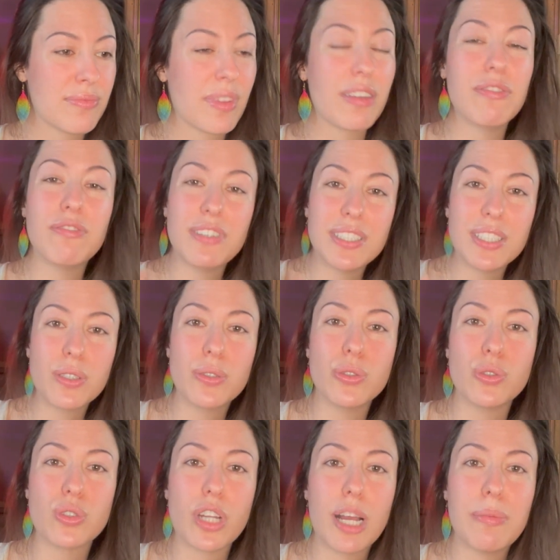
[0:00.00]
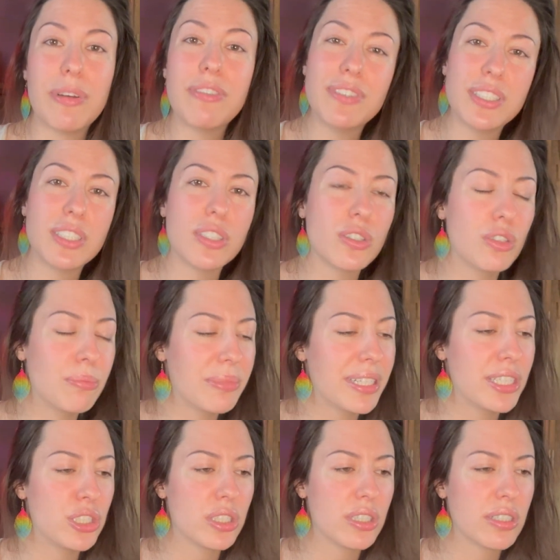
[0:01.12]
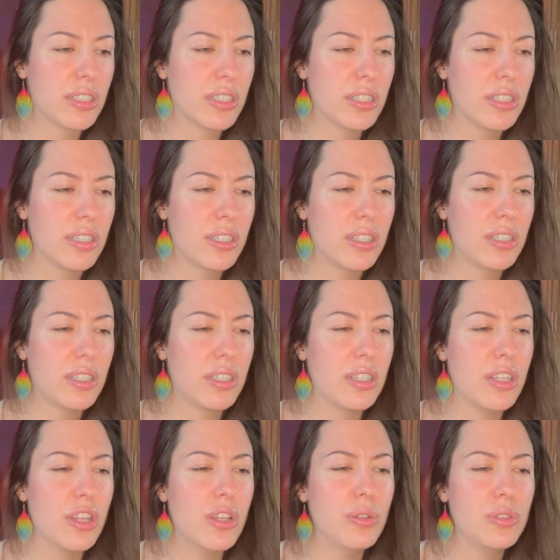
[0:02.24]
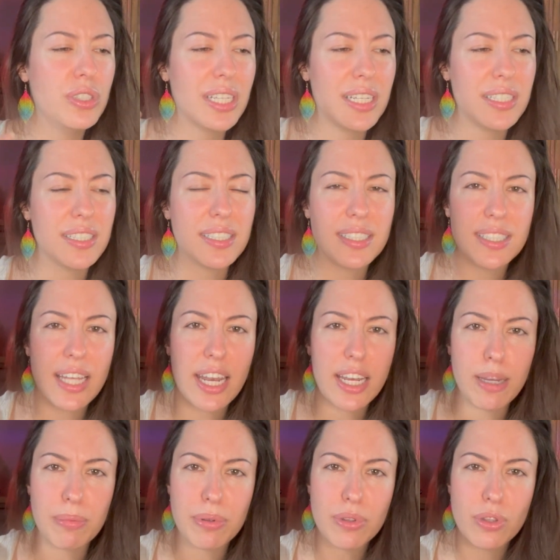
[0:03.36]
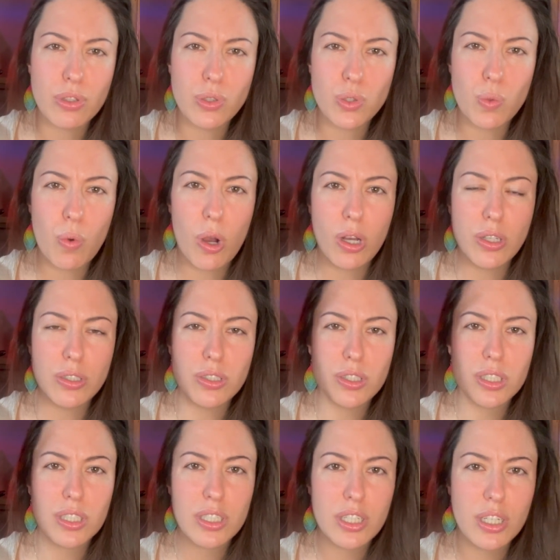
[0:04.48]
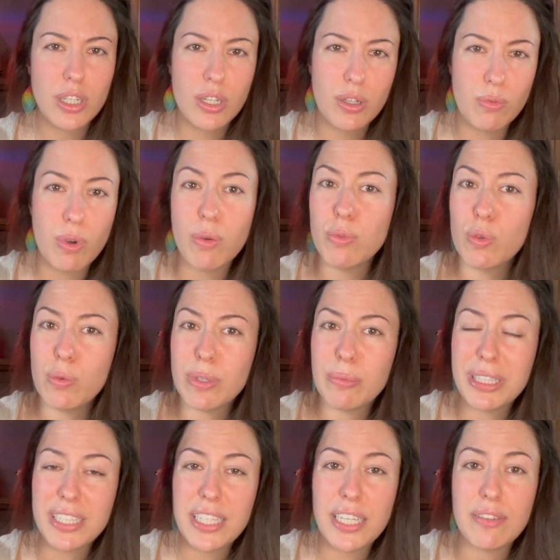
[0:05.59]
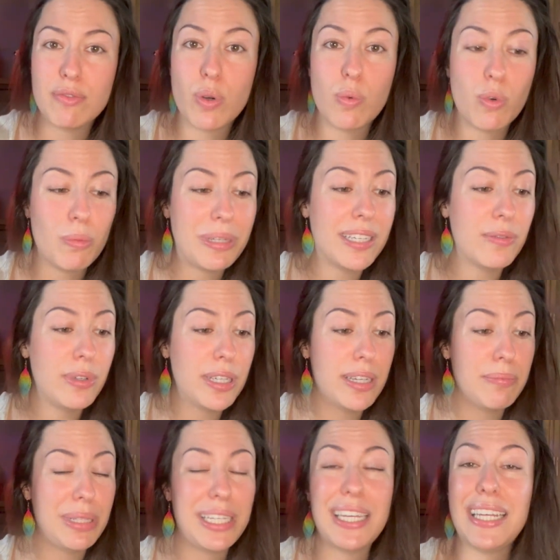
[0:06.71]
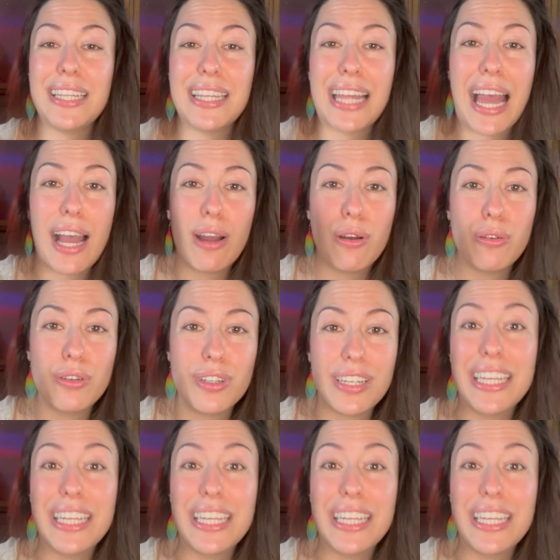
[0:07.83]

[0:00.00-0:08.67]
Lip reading: physical trauma, physical pleasure. Those tend to set up those walls. What will we believe? What will we be allowed